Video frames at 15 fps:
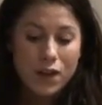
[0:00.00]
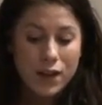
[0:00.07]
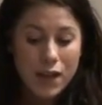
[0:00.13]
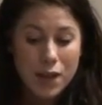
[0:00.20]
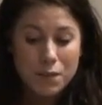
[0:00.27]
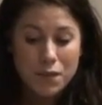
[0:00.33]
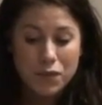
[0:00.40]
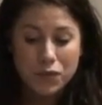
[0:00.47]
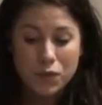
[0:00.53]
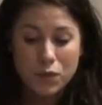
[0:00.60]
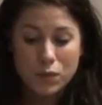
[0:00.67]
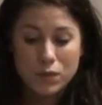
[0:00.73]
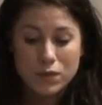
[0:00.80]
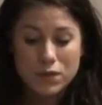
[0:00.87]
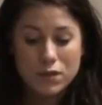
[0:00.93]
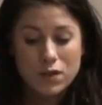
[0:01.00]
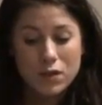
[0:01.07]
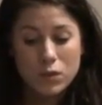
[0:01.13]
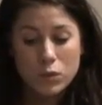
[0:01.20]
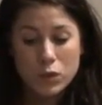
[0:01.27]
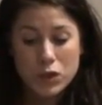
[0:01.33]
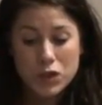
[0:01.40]
A Game of Thrones,
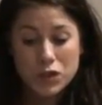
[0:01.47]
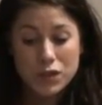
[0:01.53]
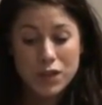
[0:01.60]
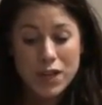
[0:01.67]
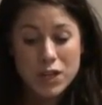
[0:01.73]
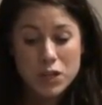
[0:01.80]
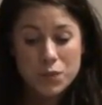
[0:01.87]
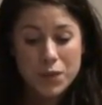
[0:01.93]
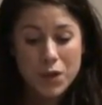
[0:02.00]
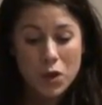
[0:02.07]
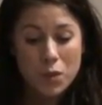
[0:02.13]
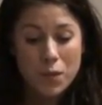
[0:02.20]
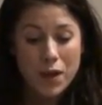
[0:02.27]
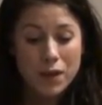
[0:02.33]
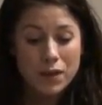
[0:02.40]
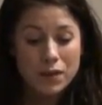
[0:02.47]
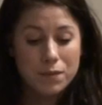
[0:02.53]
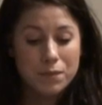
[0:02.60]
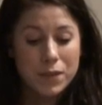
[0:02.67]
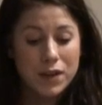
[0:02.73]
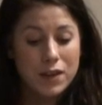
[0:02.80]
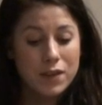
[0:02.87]
which is an HBO
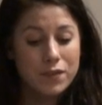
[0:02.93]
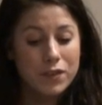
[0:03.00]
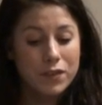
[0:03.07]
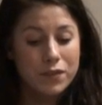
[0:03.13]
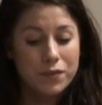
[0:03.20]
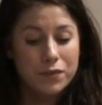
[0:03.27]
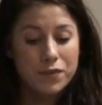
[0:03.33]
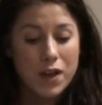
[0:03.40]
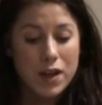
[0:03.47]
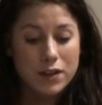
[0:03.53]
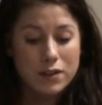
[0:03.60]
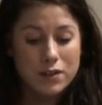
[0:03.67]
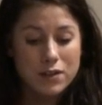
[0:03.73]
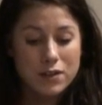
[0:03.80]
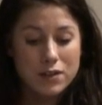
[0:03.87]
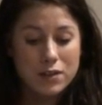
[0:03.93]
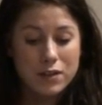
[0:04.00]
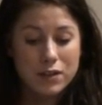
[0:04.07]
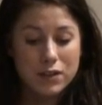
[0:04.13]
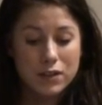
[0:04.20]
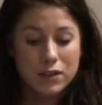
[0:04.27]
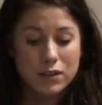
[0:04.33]
medieval fantasy
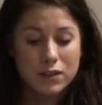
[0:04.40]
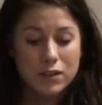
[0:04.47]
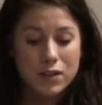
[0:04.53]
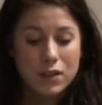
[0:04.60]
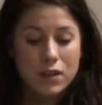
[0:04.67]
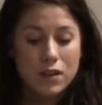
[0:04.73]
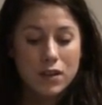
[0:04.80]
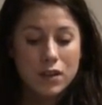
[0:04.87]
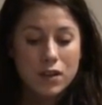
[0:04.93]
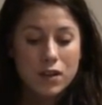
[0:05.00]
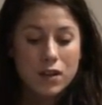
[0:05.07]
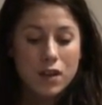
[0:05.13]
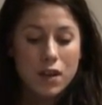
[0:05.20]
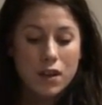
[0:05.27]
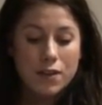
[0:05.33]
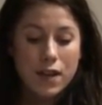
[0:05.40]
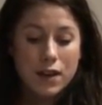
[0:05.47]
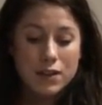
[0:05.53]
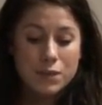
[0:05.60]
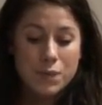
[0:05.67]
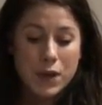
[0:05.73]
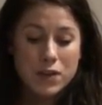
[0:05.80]
series
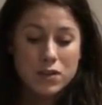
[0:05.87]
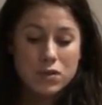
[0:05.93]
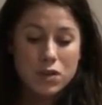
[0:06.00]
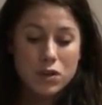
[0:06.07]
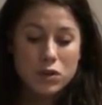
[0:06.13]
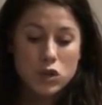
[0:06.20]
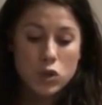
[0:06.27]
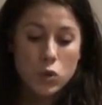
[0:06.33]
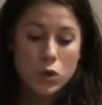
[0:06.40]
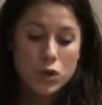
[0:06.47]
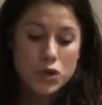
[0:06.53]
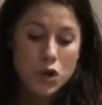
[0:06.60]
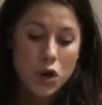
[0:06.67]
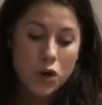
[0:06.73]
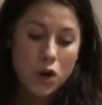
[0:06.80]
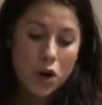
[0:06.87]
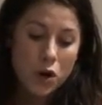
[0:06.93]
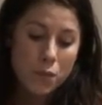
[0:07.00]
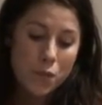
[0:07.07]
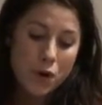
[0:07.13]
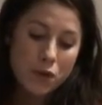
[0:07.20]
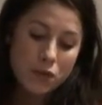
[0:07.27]
that is based on George
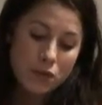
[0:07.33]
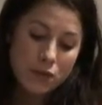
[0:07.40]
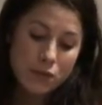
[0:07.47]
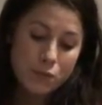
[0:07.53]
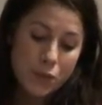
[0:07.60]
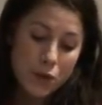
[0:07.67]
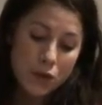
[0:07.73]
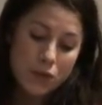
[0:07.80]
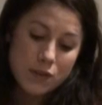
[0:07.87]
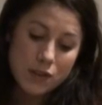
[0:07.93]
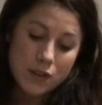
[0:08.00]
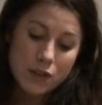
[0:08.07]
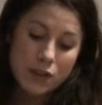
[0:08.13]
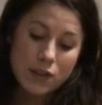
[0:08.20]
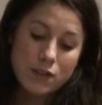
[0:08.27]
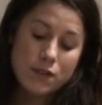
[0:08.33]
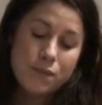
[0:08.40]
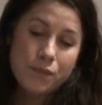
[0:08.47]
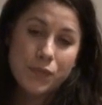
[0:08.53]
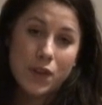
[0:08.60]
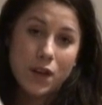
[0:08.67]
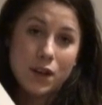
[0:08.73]
R.R. Martin's book
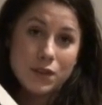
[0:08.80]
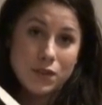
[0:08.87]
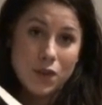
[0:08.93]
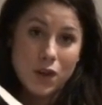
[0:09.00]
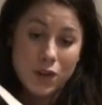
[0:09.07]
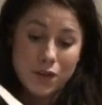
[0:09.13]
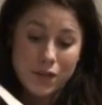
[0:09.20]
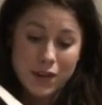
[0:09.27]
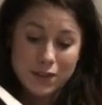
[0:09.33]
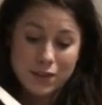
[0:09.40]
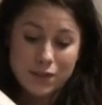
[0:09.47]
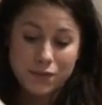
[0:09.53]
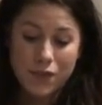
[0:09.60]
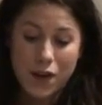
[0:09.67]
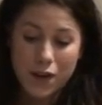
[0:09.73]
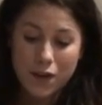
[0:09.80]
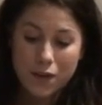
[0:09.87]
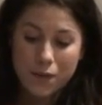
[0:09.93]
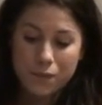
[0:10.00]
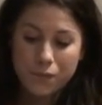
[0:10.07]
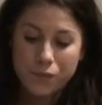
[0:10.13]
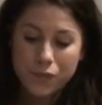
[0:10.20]
series, A Song of Ice and
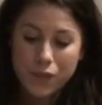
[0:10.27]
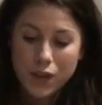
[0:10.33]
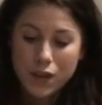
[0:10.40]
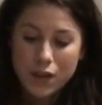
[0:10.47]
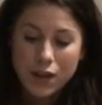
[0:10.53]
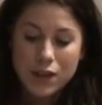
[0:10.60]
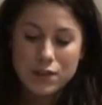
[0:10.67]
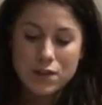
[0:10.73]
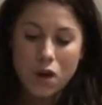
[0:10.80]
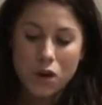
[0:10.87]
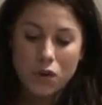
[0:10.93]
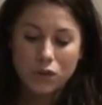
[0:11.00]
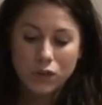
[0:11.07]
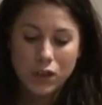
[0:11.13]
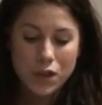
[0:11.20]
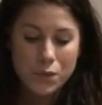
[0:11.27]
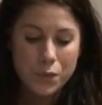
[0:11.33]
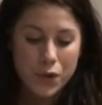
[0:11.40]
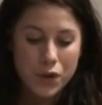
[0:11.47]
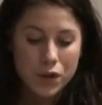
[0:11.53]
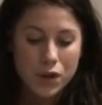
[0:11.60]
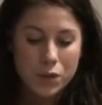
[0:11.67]
Fire, is not only a
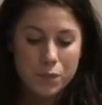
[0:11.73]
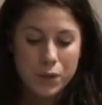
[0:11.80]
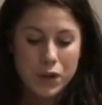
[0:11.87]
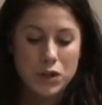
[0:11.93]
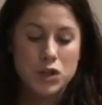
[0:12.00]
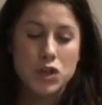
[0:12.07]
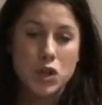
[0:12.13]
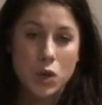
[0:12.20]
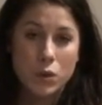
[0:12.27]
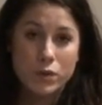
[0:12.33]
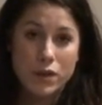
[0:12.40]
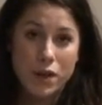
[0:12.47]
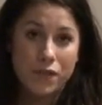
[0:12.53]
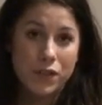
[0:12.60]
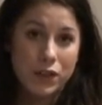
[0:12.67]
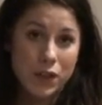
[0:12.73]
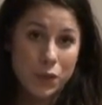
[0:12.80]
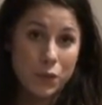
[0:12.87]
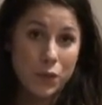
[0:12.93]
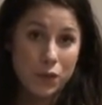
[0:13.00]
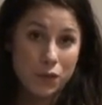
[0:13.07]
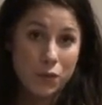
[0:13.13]
book, but a show
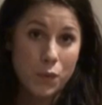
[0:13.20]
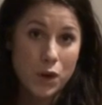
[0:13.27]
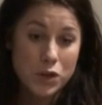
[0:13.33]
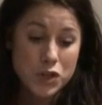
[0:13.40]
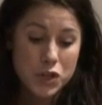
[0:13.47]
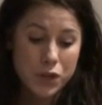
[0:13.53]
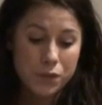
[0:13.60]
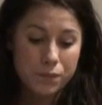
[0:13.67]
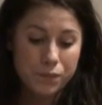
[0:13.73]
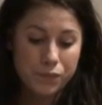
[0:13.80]
definitely worth watching.